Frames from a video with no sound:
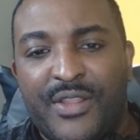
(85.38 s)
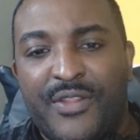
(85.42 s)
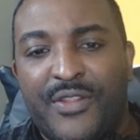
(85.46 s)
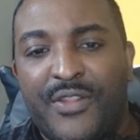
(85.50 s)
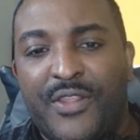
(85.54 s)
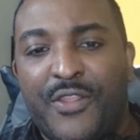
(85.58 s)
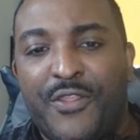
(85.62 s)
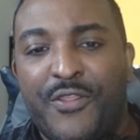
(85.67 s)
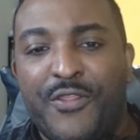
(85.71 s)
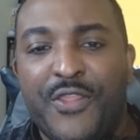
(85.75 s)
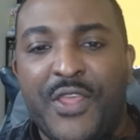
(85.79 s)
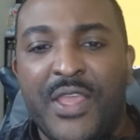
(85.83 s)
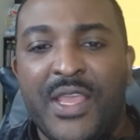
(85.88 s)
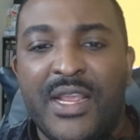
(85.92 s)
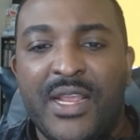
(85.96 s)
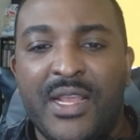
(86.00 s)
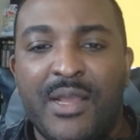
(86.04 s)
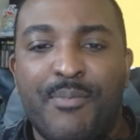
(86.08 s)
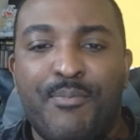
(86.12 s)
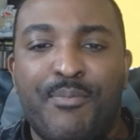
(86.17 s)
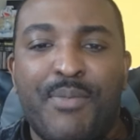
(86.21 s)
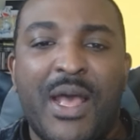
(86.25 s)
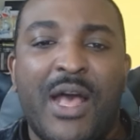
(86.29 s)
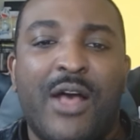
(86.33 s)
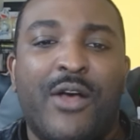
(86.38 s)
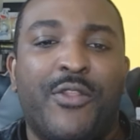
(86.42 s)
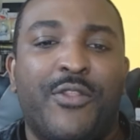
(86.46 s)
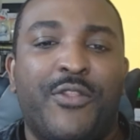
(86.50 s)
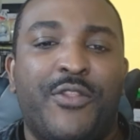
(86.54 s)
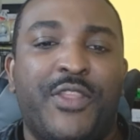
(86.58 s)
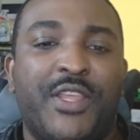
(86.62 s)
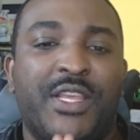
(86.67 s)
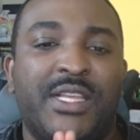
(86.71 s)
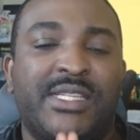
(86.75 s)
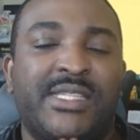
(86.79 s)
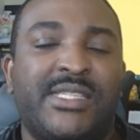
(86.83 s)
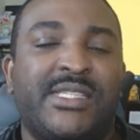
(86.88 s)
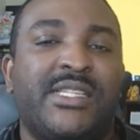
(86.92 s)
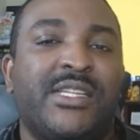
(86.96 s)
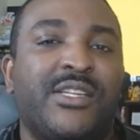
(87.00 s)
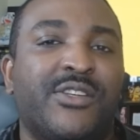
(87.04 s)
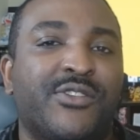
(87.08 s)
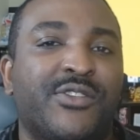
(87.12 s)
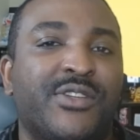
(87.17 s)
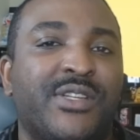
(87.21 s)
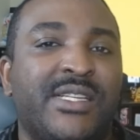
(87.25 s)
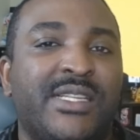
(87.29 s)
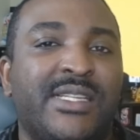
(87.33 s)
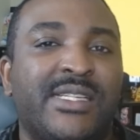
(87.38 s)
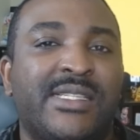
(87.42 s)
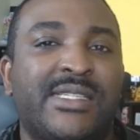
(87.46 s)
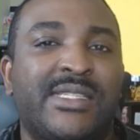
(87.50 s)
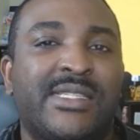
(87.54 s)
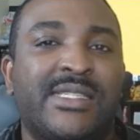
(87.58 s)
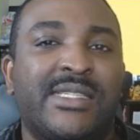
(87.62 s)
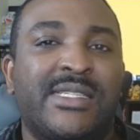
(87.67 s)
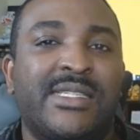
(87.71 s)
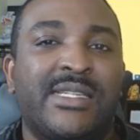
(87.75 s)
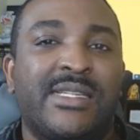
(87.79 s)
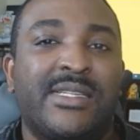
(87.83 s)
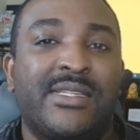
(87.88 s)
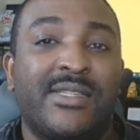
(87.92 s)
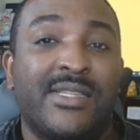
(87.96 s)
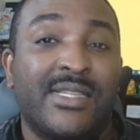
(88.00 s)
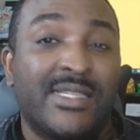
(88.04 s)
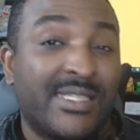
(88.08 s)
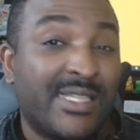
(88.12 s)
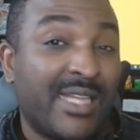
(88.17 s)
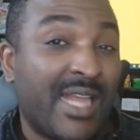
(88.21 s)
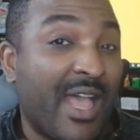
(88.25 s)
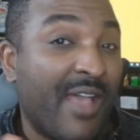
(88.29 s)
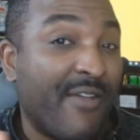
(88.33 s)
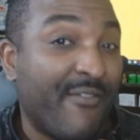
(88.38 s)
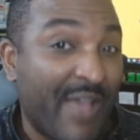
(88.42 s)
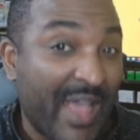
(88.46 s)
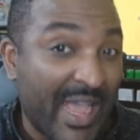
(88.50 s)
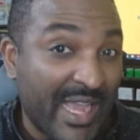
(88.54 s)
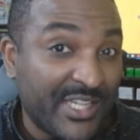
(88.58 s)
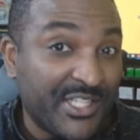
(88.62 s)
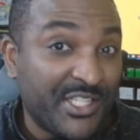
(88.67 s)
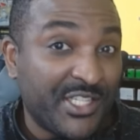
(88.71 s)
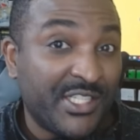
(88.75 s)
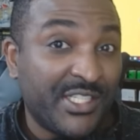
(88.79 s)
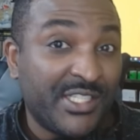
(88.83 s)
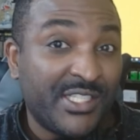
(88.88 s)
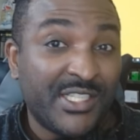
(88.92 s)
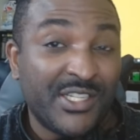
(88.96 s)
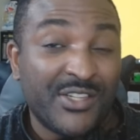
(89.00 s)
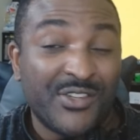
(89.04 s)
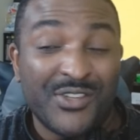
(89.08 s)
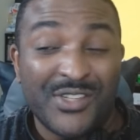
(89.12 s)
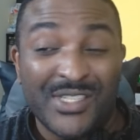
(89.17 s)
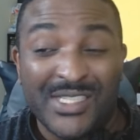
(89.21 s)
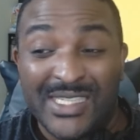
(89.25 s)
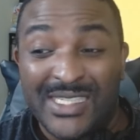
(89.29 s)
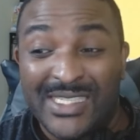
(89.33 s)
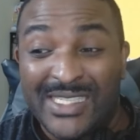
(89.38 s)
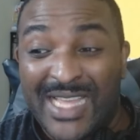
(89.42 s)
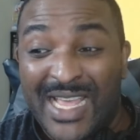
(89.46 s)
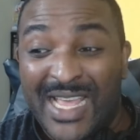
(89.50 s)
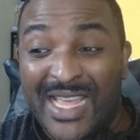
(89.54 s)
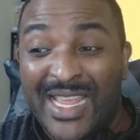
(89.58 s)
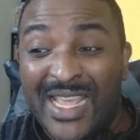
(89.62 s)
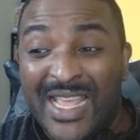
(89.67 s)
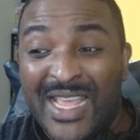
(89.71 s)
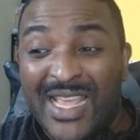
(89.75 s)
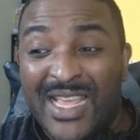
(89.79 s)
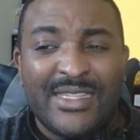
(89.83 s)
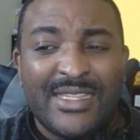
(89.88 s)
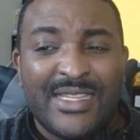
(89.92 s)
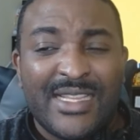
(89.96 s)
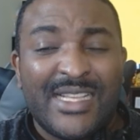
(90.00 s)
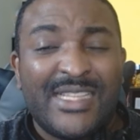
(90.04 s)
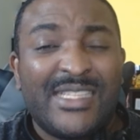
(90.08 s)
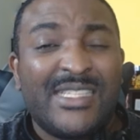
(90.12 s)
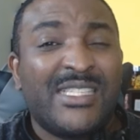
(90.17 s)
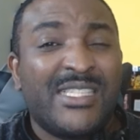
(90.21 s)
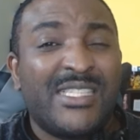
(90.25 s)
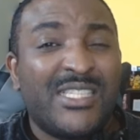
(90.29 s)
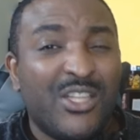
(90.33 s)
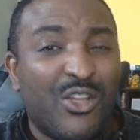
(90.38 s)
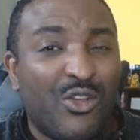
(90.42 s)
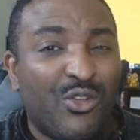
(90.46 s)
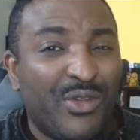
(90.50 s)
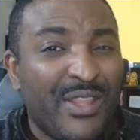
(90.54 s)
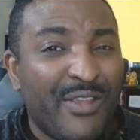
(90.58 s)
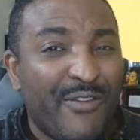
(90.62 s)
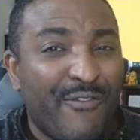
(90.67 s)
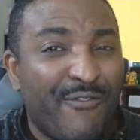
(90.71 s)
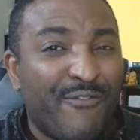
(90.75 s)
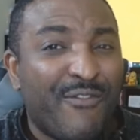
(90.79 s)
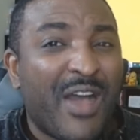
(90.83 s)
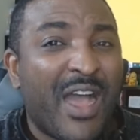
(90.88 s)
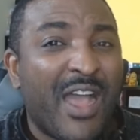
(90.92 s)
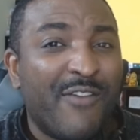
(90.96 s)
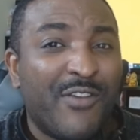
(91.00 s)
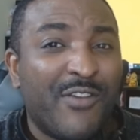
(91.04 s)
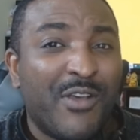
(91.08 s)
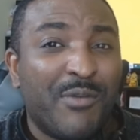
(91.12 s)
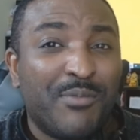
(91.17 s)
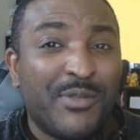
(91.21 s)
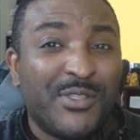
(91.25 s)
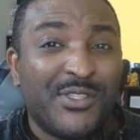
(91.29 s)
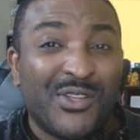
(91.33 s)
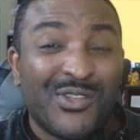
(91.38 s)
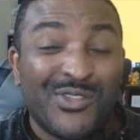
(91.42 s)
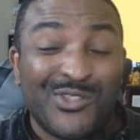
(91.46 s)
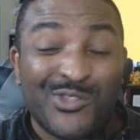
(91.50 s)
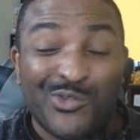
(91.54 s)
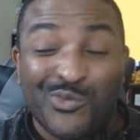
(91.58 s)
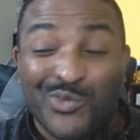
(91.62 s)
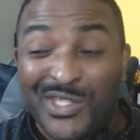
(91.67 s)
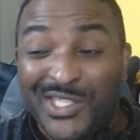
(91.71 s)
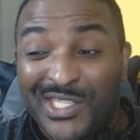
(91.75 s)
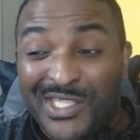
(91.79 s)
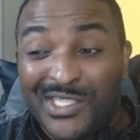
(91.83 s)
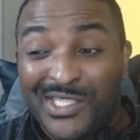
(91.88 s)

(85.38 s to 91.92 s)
The thing about this series, this live action series, is that it's still only 5 episodes, which